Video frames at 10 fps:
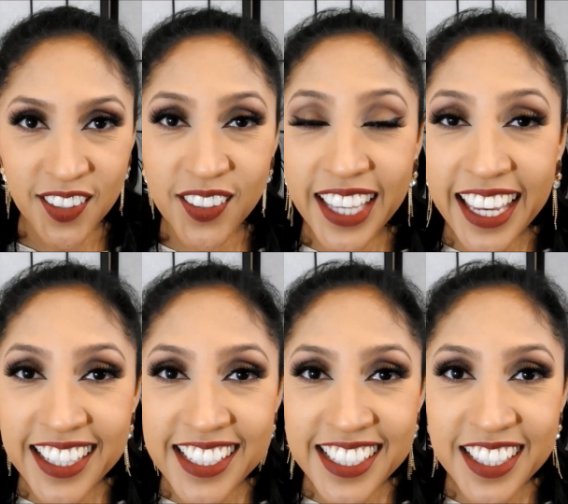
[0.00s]

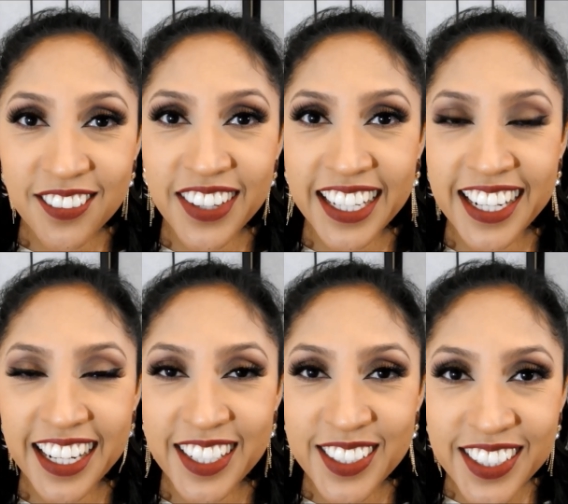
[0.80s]
Okay, this is the
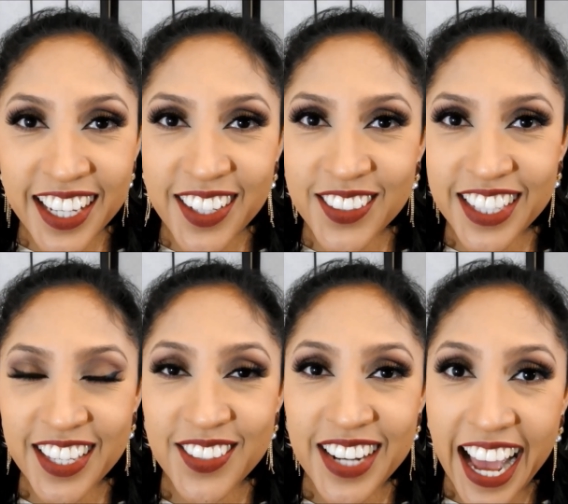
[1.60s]
final look. I hope
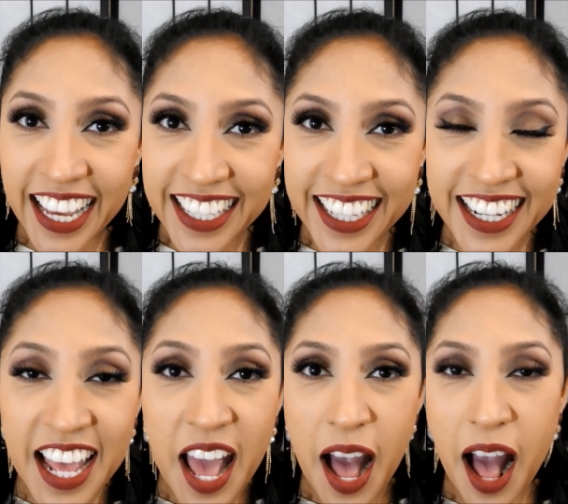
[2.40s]
that you like it.
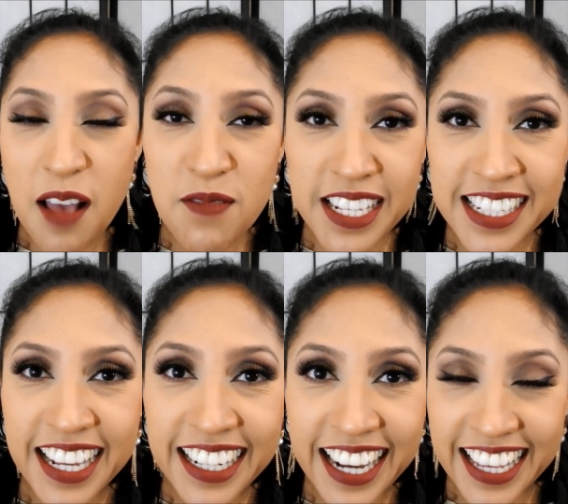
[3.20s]
I
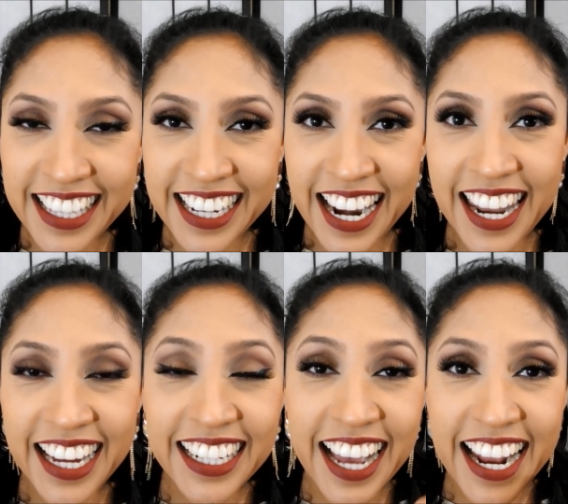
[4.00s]
myself like it a
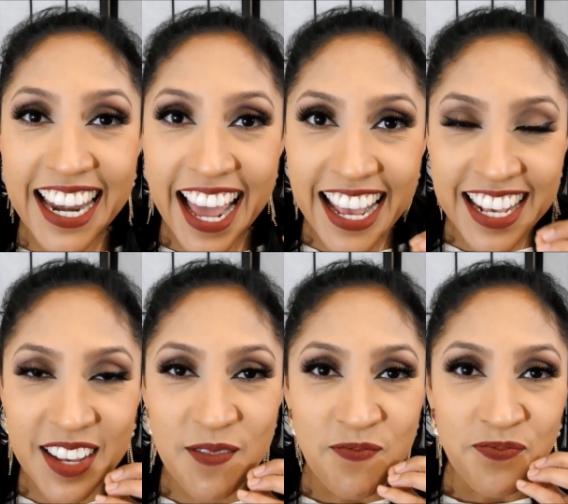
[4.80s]
lot. I
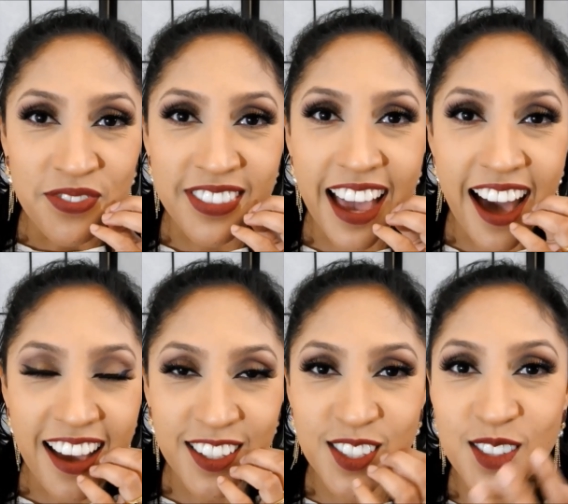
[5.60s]
like
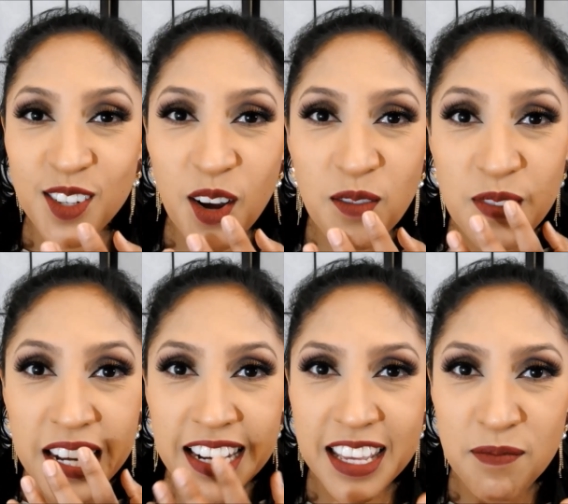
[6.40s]
the strong
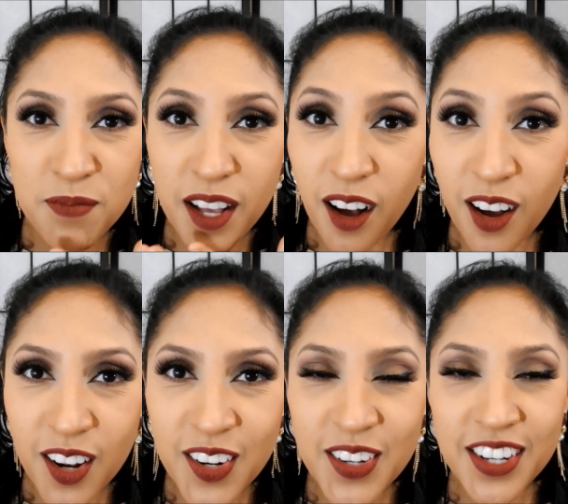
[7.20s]
lip
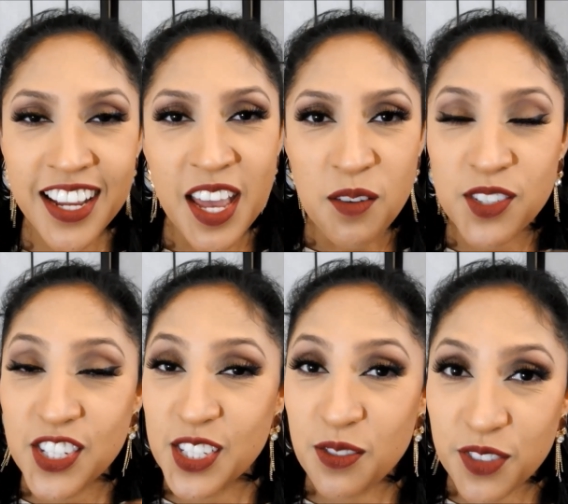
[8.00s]
color,
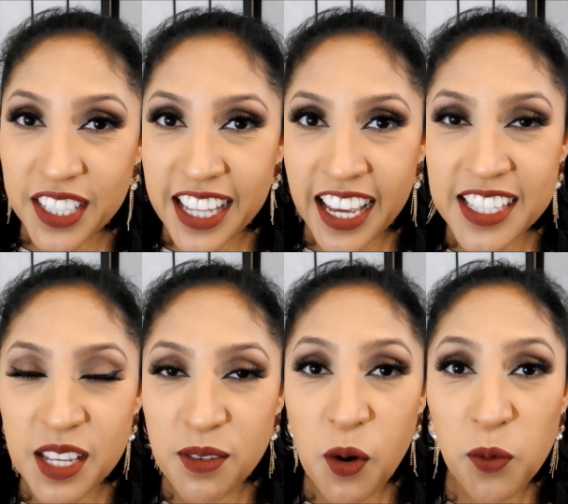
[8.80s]
which is something
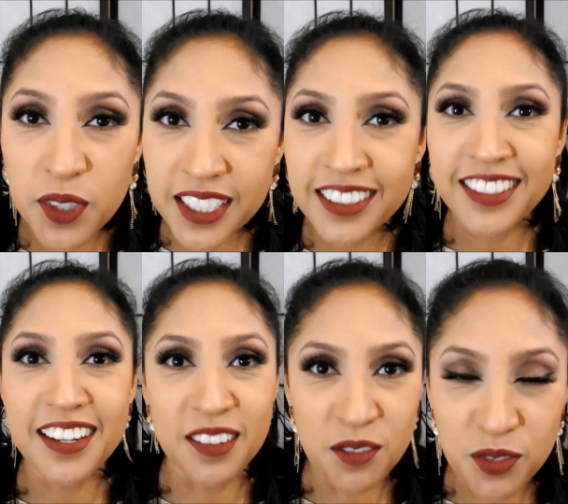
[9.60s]
nice about
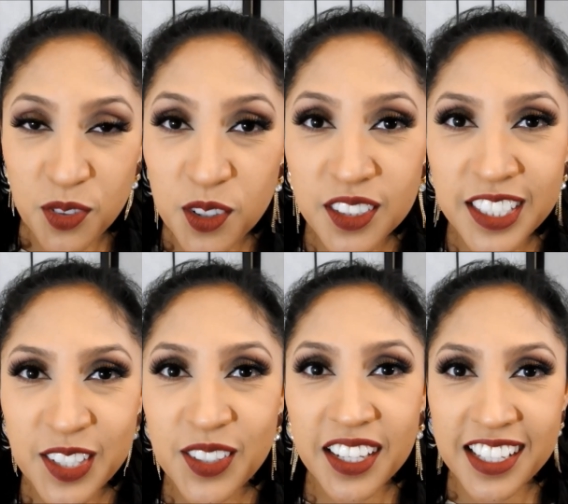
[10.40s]
winter and fall, that
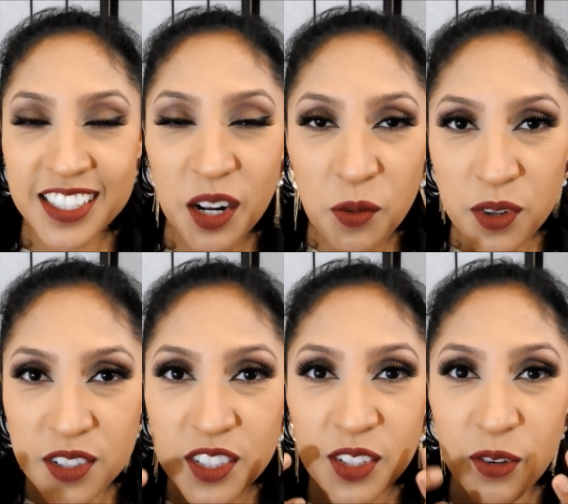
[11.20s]
you can start
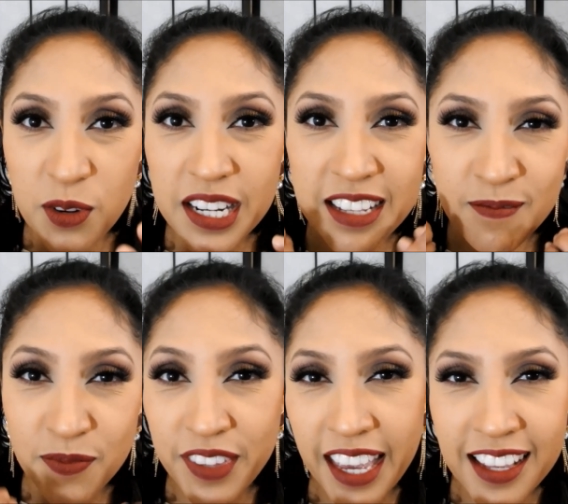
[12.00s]
wearing your really
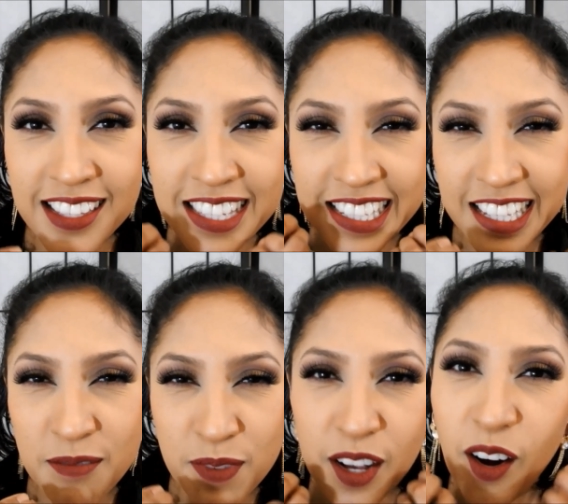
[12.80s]
intense
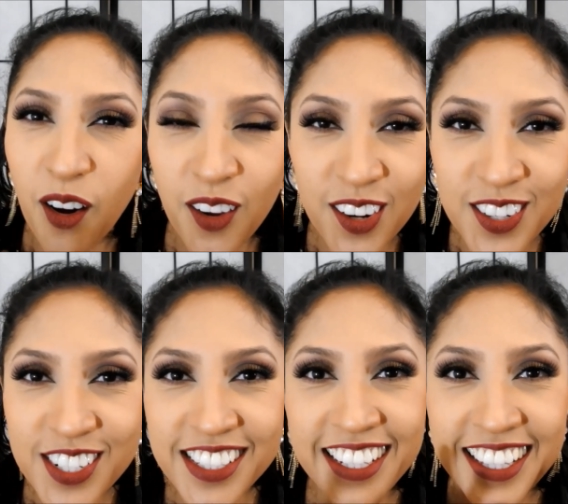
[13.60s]
lip
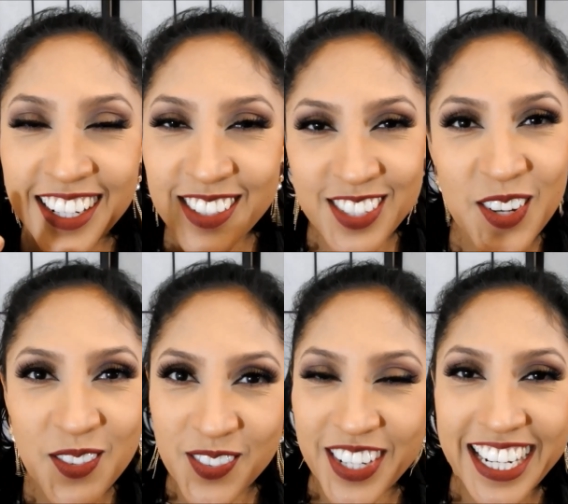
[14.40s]
colors, that they look
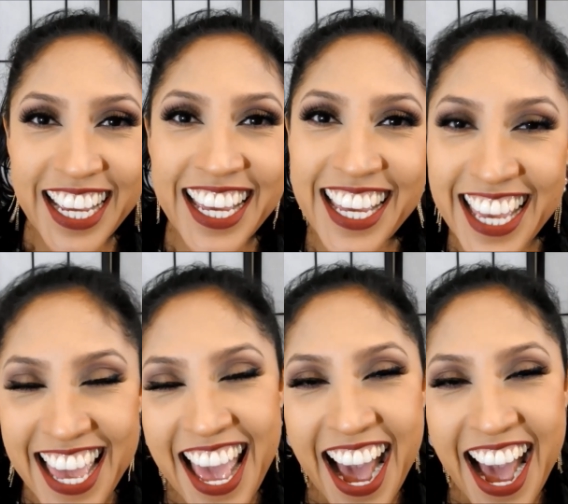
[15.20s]
so pretty.